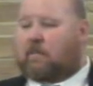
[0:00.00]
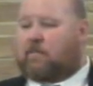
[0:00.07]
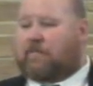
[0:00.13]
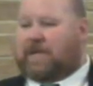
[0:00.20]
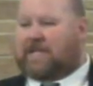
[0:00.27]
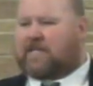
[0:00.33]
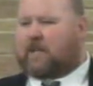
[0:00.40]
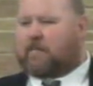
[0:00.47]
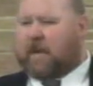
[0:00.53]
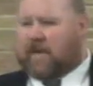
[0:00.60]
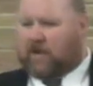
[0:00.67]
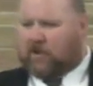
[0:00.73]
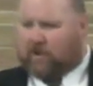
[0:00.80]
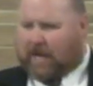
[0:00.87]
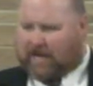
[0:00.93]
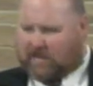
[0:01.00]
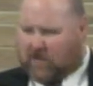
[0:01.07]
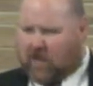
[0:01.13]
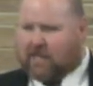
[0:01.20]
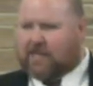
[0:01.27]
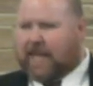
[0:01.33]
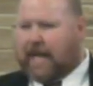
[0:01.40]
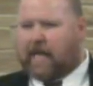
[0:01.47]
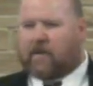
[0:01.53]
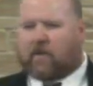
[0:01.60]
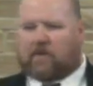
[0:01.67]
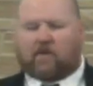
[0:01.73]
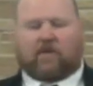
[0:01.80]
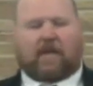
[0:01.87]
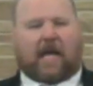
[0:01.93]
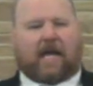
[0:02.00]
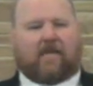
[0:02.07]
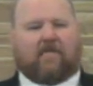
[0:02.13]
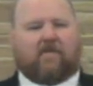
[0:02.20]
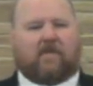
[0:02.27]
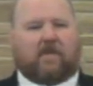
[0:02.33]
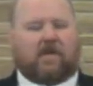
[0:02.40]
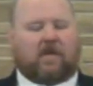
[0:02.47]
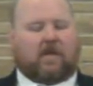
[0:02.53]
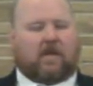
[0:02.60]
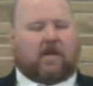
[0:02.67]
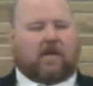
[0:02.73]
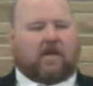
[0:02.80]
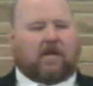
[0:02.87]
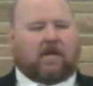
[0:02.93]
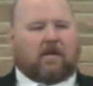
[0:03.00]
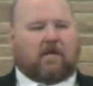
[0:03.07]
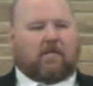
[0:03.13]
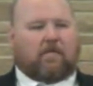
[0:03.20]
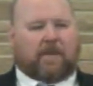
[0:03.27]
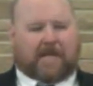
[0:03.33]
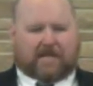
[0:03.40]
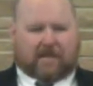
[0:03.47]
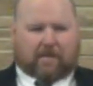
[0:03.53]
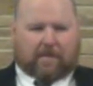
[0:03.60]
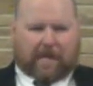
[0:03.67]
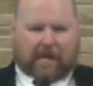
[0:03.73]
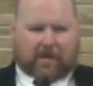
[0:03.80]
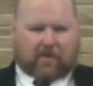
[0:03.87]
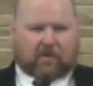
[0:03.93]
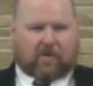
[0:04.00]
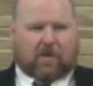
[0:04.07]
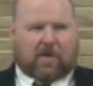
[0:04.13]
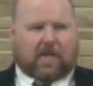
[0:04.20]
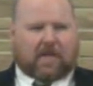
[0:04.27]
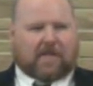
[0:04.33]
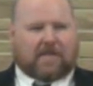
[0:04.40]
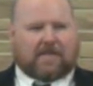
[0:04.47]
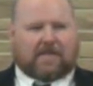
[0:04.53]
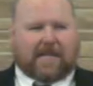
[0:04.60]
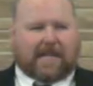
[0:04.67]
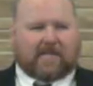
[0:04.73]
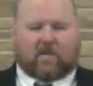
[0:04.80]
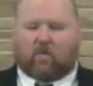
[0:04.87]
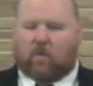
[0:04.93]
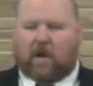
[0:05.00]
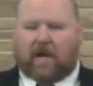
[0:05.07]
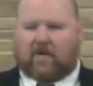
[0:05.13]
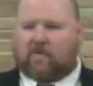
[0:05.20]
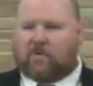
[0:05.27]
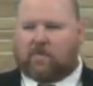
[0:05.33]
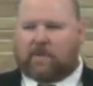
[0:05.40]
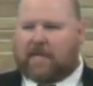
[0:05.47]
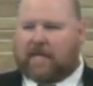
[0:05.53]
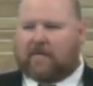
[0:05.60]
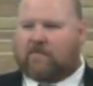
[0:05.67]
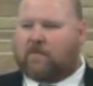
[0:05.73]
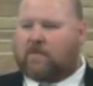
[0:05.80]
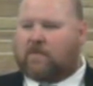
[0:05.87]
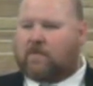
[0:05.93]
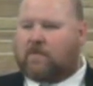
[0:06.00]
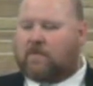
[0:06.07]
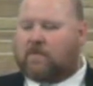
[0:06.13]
Be somebody who has God's hand on their life. Be somebody who stays away from evil.